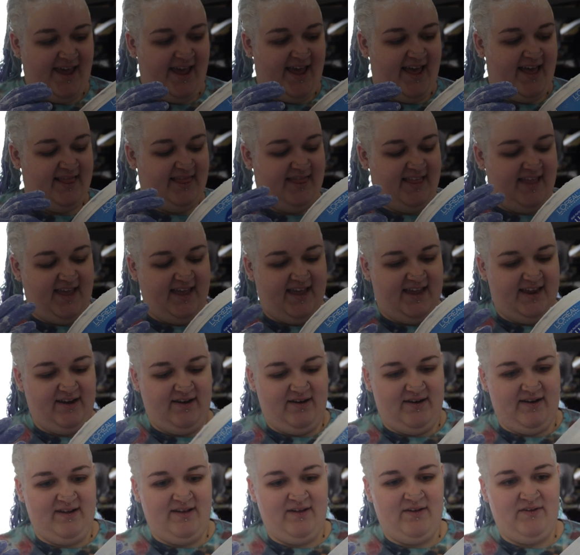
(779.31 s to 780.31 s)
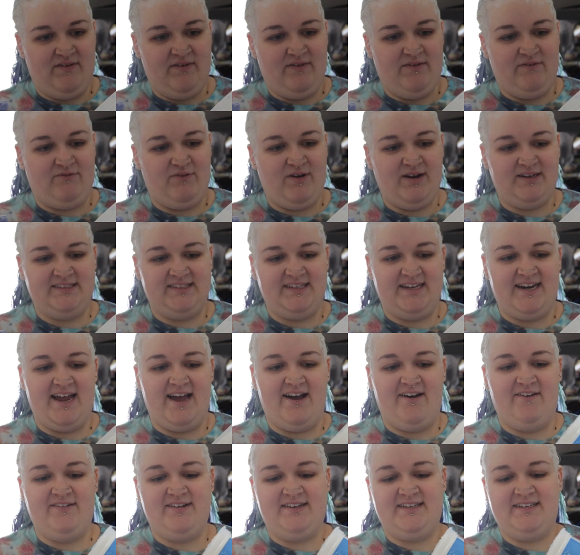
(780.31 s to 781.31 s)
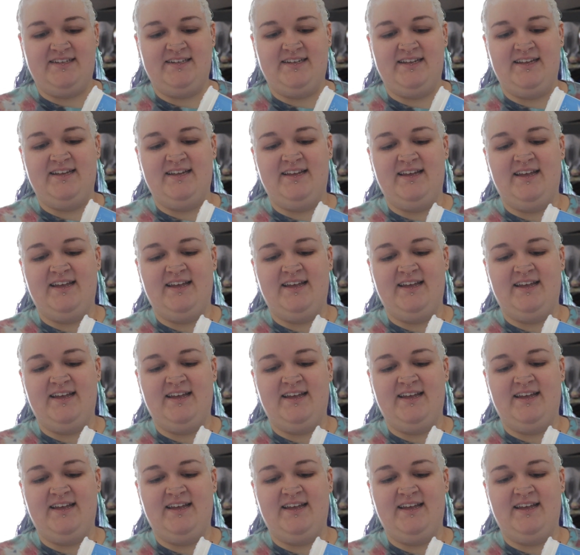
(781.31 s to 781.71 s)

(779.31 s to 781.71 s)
and then rinse it out,